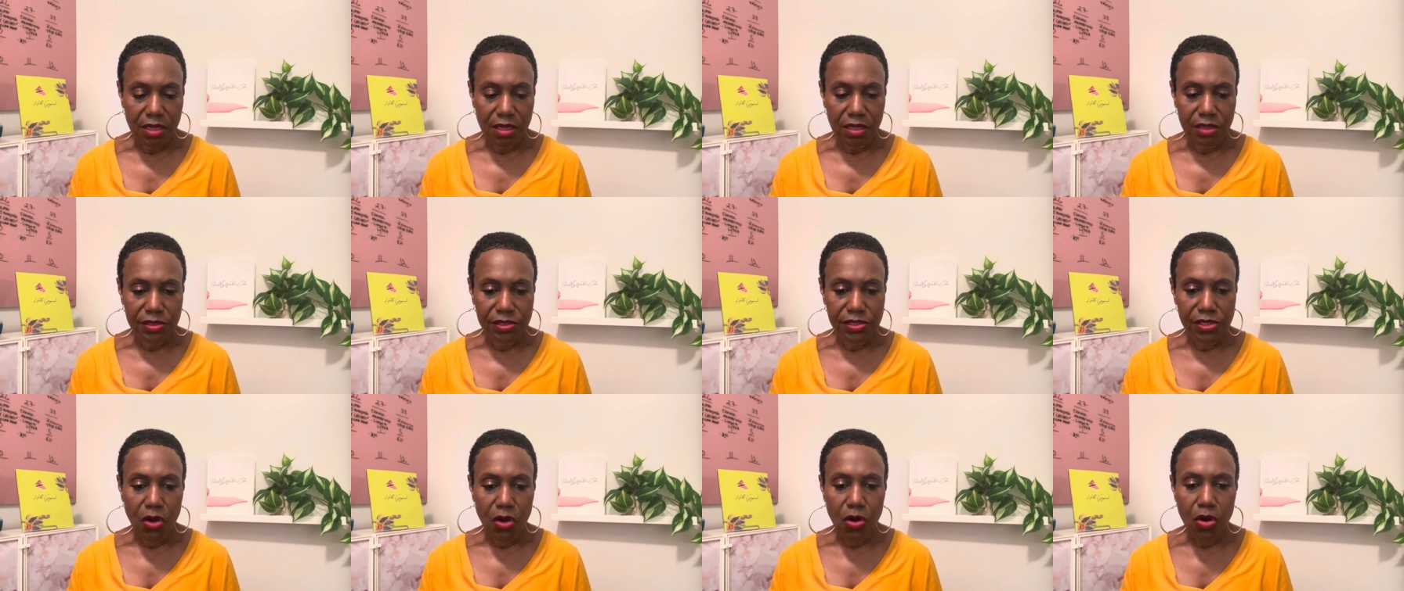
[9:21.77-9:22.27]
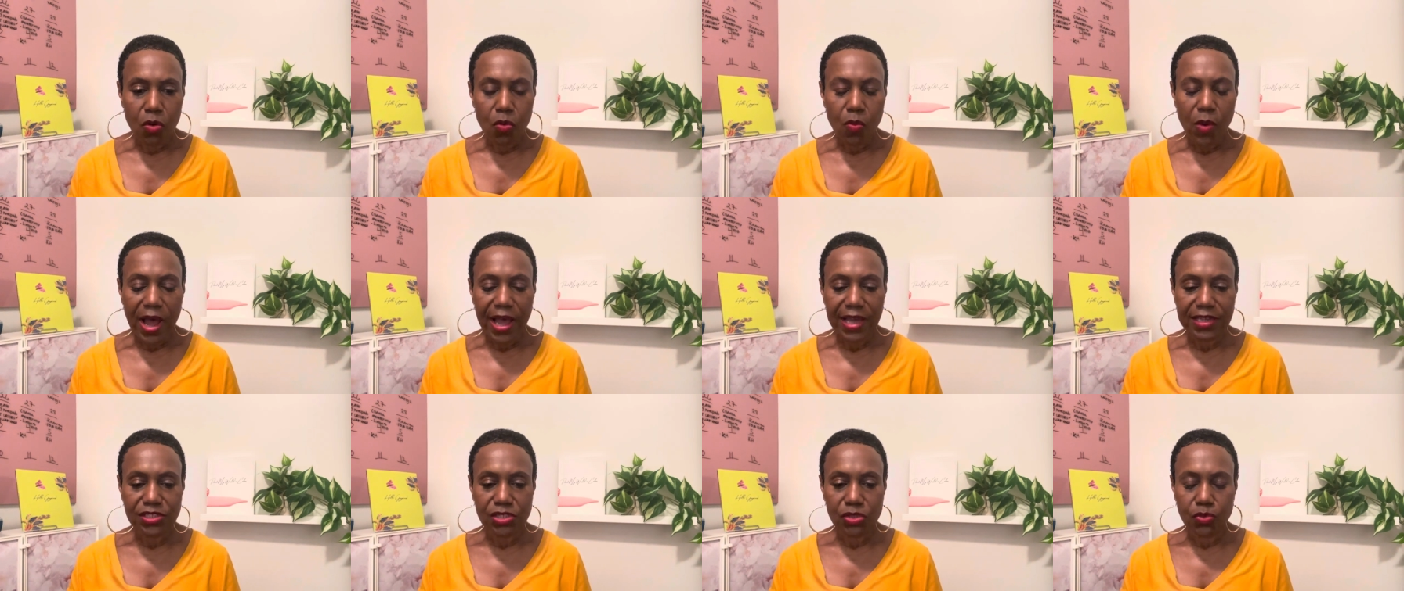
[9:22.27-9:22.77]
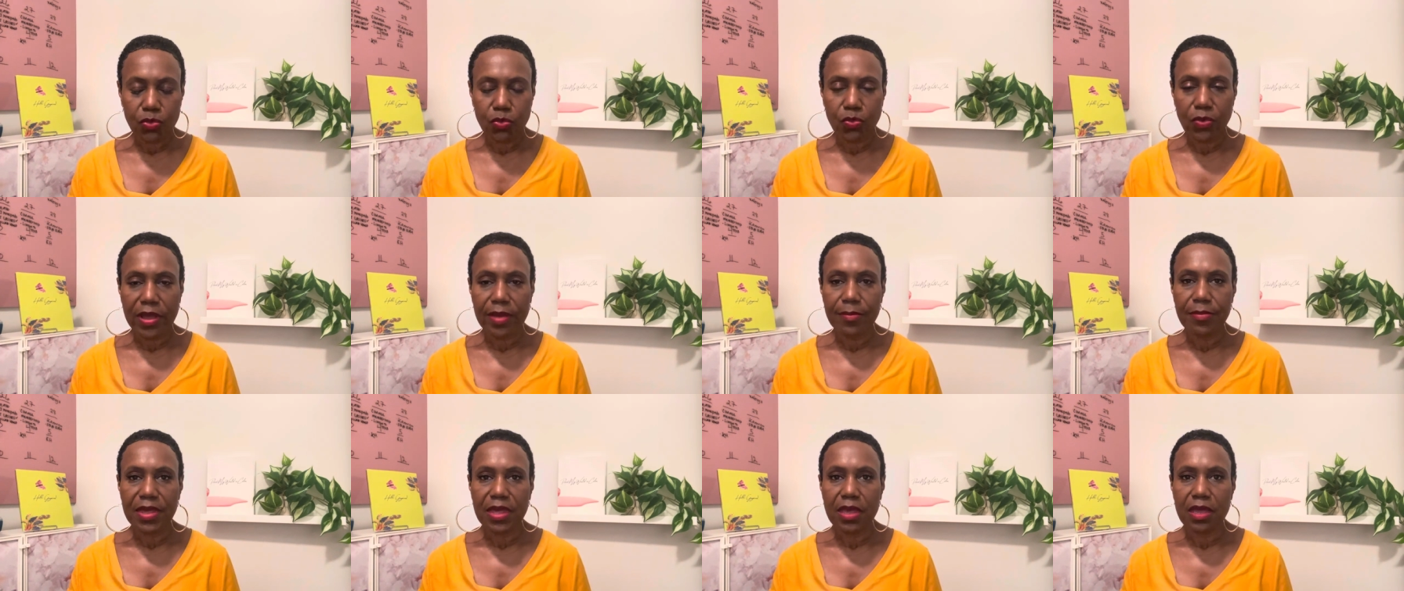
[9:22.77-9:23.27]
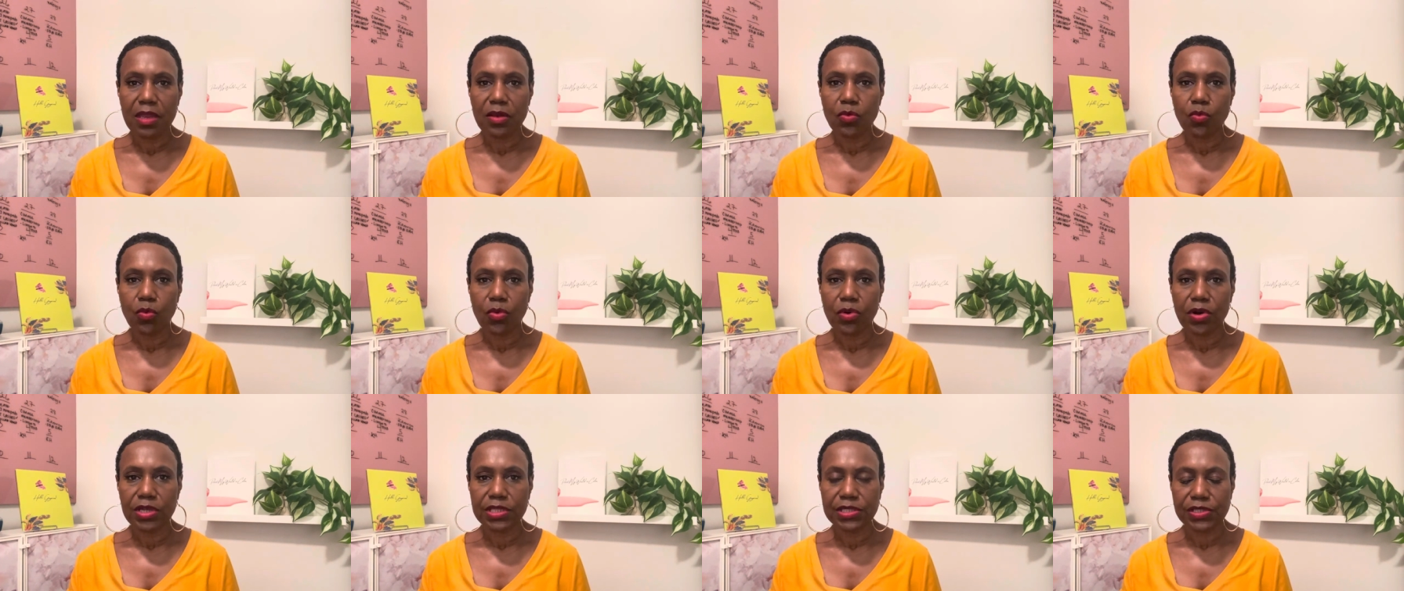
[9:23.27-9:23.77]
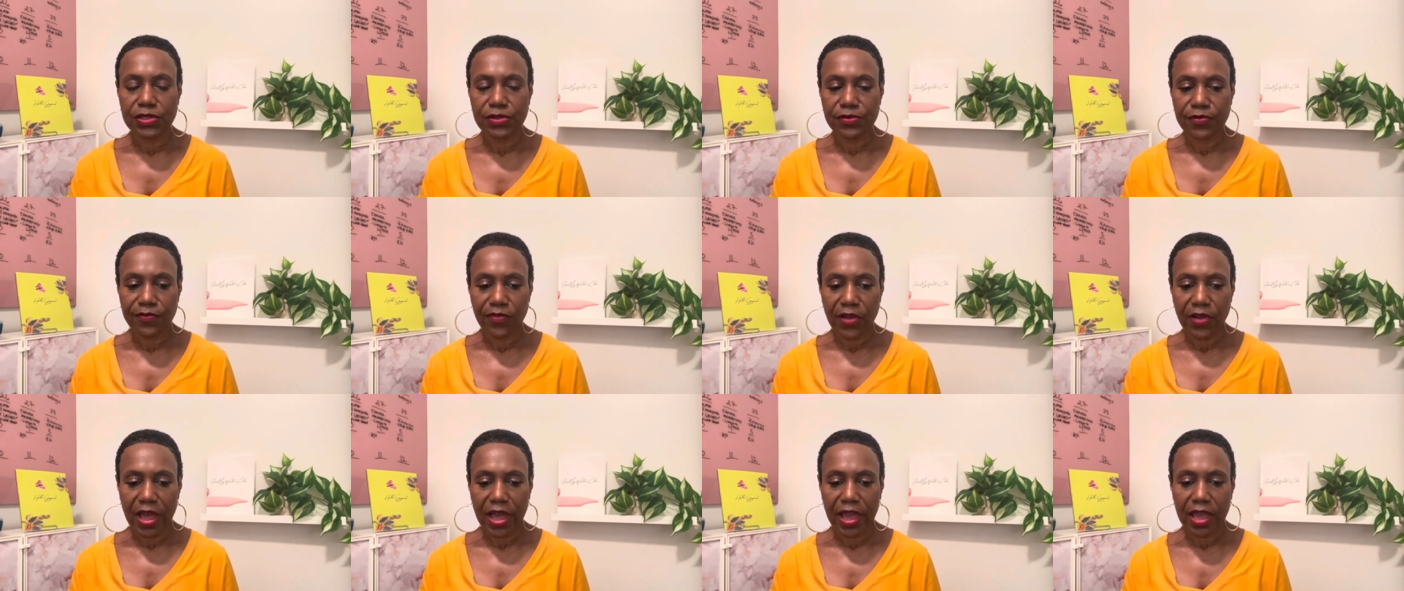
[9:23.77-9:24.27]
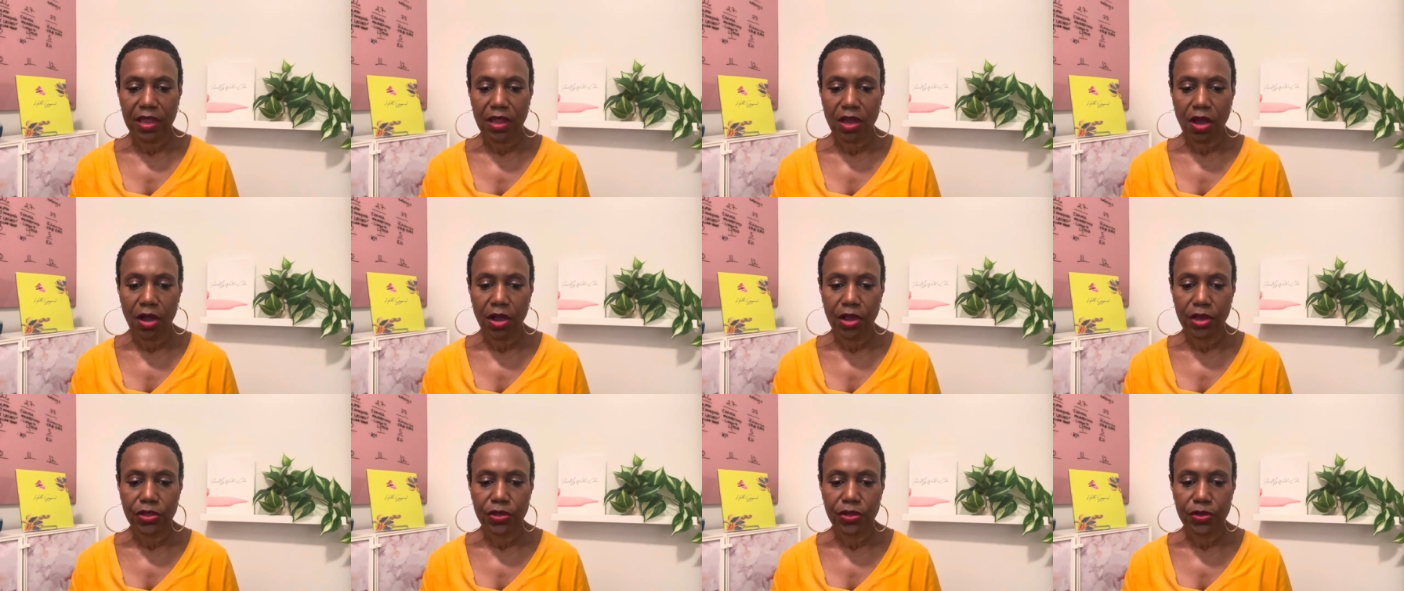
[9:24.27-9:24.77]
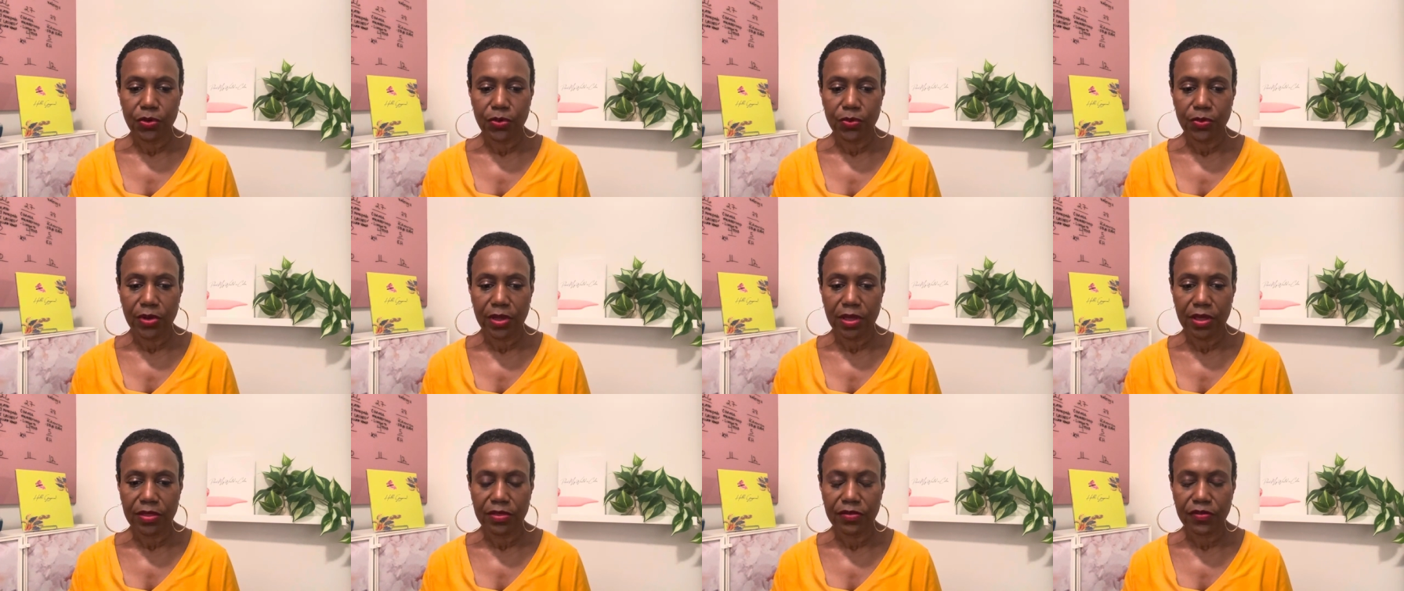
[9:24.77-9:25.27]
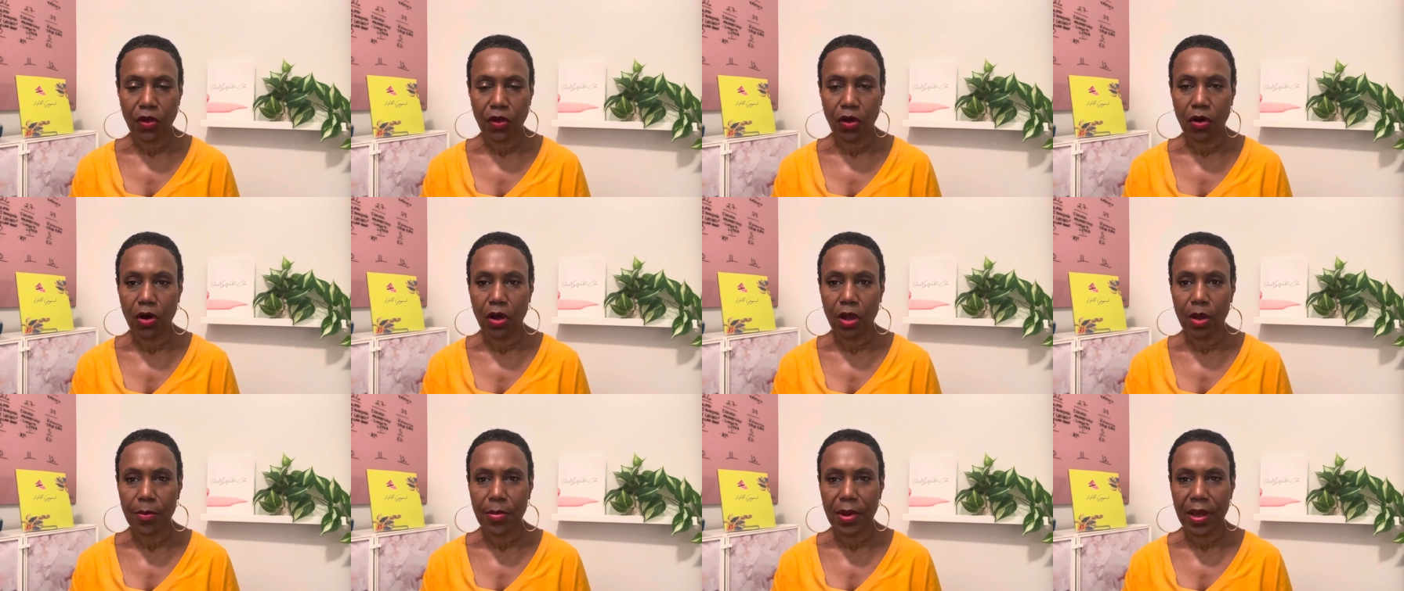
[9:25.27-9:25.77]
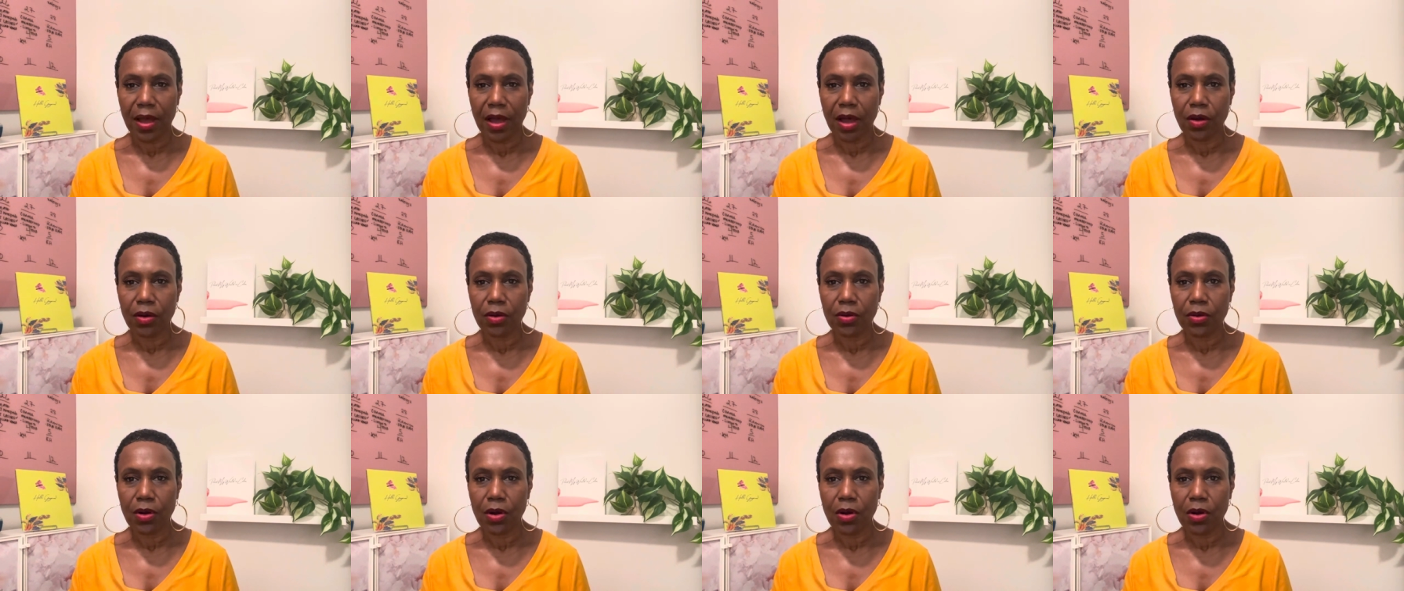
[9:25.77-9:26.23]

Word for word: So why do women want to fight, argue with, talk about,